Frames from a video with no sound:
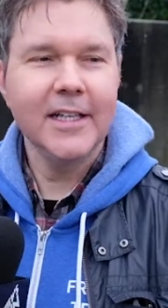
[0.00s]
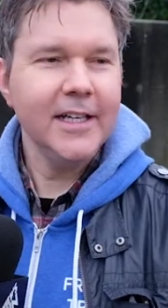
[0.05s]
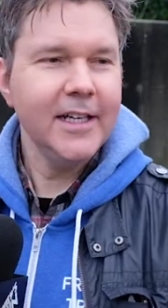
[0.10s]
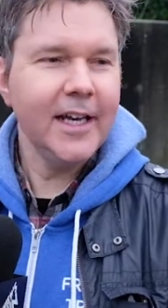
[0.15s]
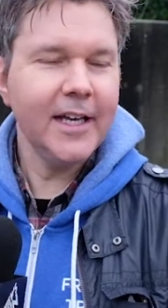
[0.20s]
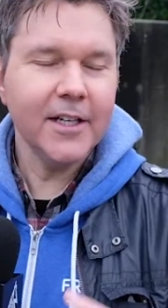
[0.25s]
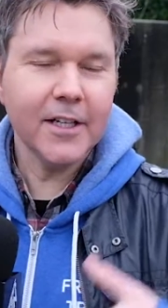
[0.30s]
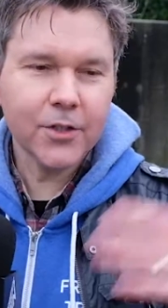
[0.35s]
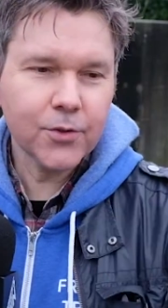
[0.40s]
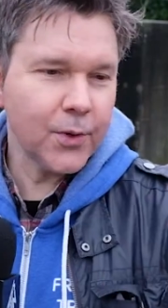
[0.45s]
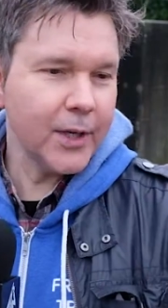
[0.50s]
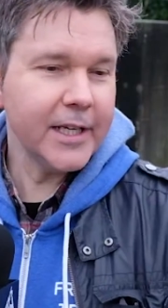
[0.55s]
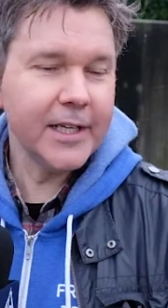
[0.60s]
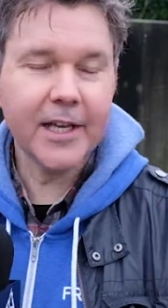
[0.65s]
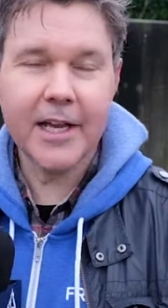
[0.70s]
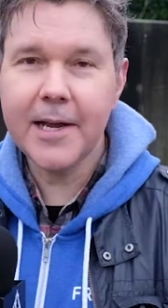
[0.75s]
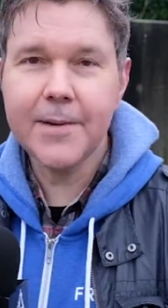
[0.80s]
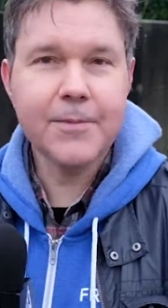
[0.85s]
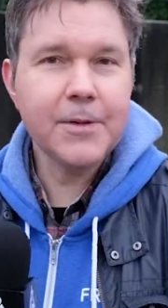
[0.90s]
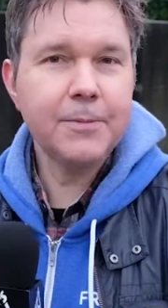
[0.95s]
and a great
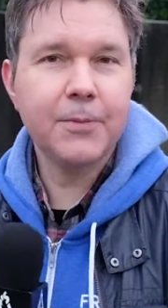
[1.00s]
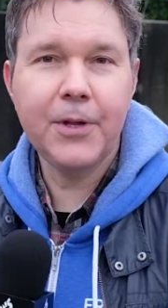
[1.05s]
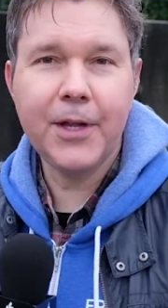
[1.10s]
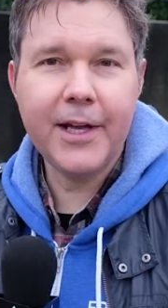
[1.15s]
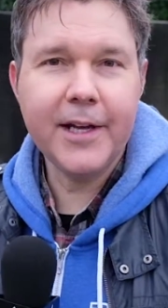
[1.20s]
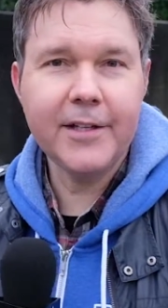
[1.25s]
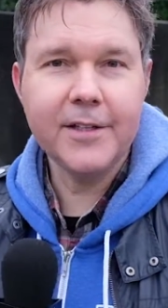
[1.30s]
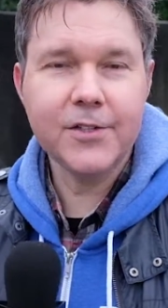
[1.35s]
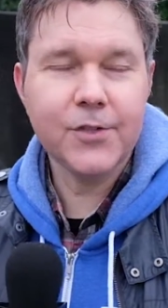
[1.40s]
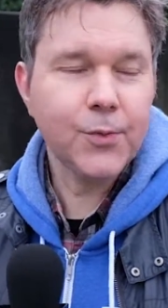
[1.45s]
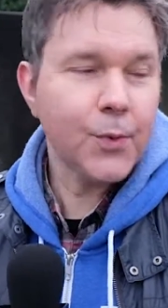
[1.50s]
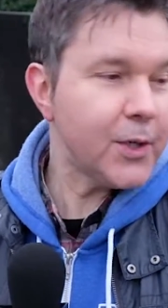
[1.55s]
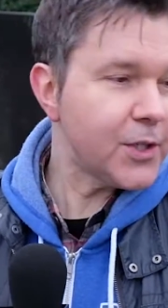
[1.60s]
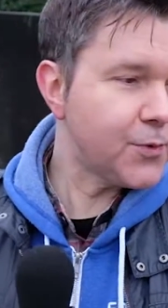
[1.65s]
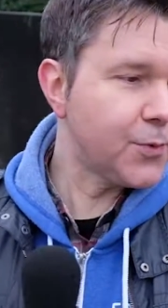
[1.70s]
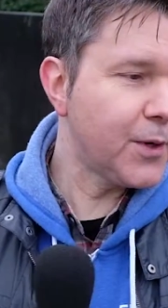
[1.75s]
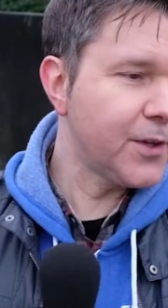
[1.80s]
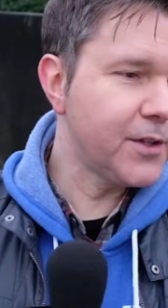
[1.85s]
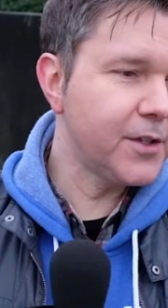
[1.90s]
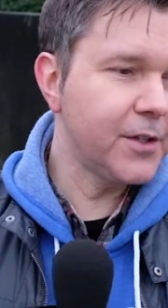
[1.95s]
game to play on the Switch,
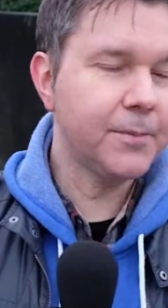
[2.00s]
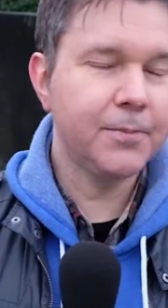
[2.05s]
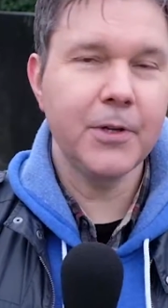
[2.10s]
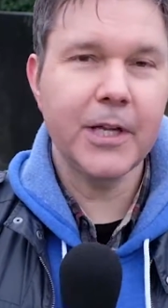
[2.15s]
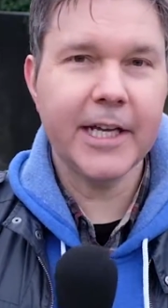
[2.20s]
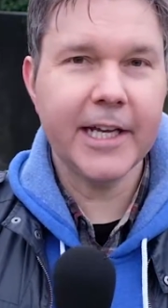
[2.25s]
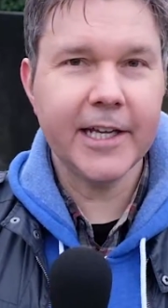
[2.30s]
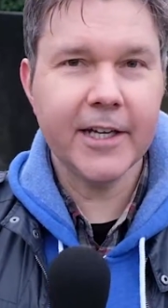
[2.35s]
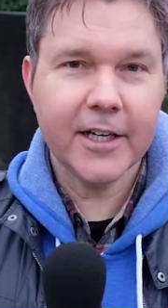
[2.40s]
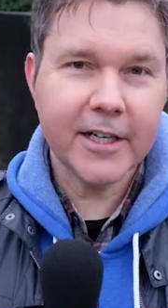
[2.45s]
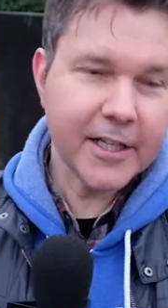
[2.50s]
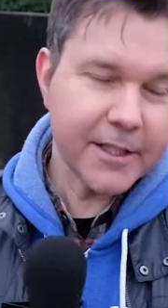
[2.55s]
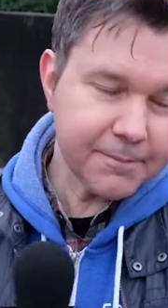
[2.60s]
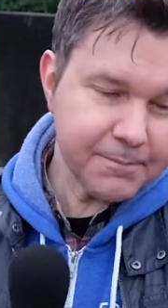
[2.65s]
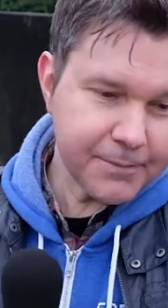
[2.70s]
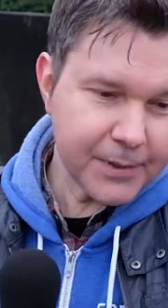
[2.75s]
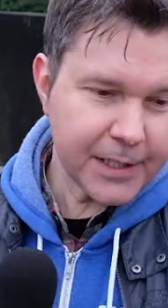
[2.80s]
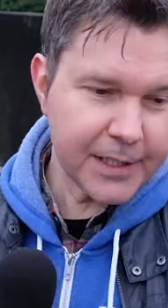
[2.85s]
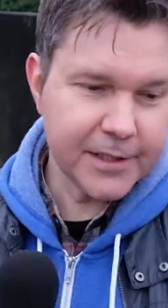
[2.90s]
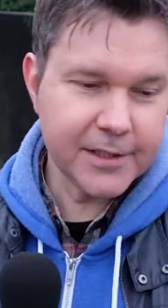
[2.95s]
whether you're playing it on a
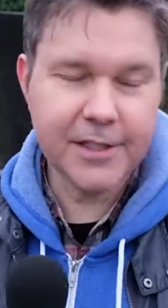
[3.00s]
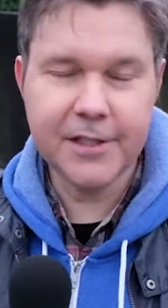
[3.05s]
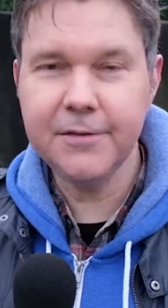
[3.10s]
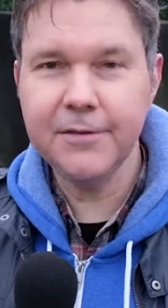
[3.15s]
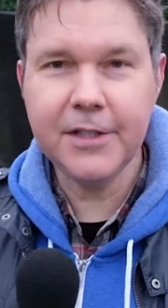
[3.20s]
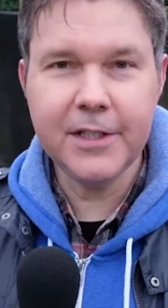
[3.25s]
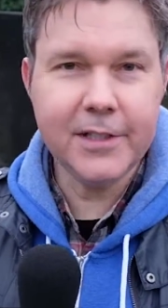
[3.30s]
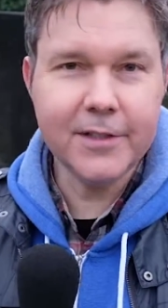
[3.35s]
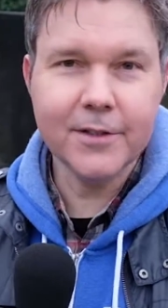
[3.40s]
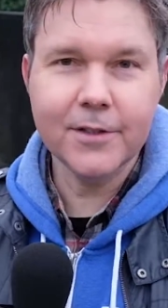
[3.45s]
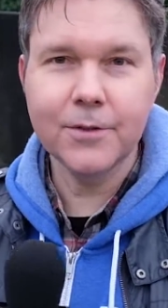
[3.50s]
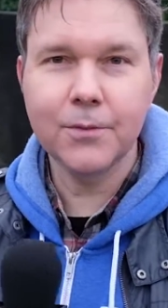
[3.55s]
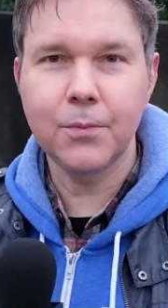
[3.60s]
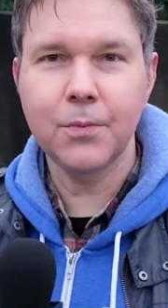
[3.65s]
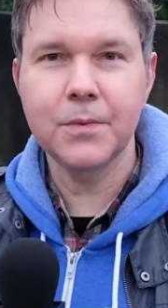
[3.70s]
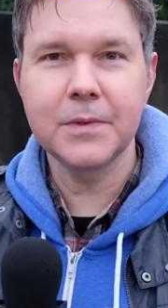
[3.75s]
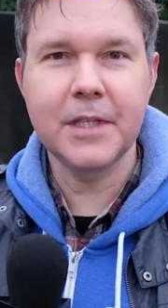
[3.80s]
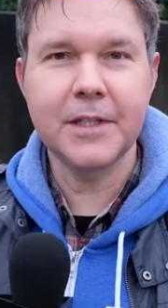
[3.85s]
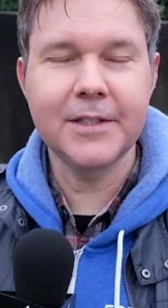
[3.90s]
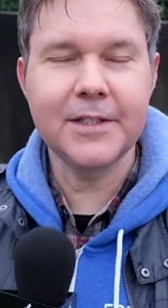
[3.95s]
big TV
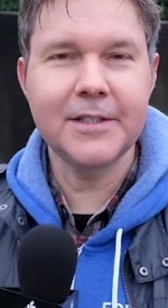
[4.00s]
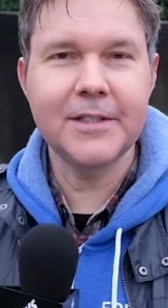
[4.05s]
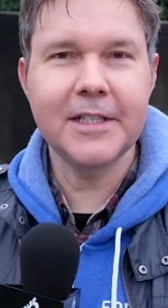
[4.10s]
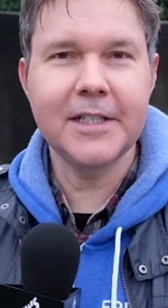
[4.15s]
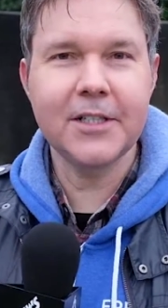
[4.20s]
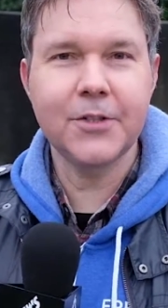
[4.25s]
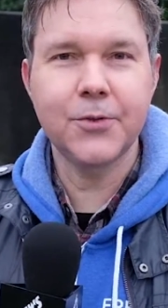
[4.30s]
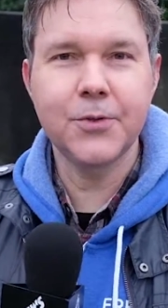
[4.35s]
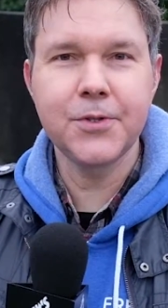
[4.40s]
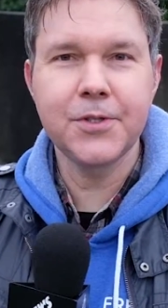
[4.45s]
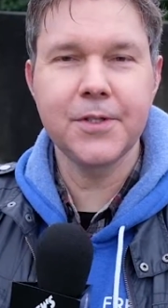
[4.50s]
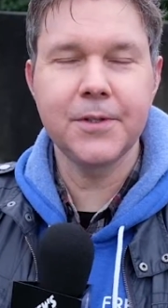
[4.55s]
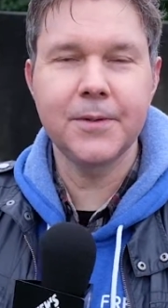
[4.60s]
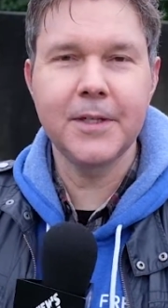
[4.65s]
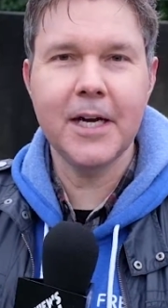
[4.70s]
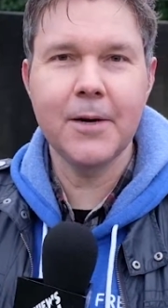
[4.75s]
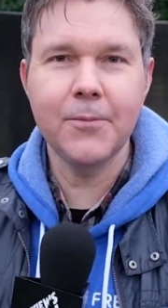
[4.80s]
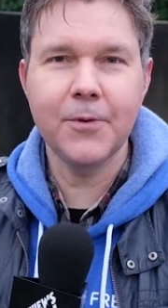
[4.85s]
or cruising around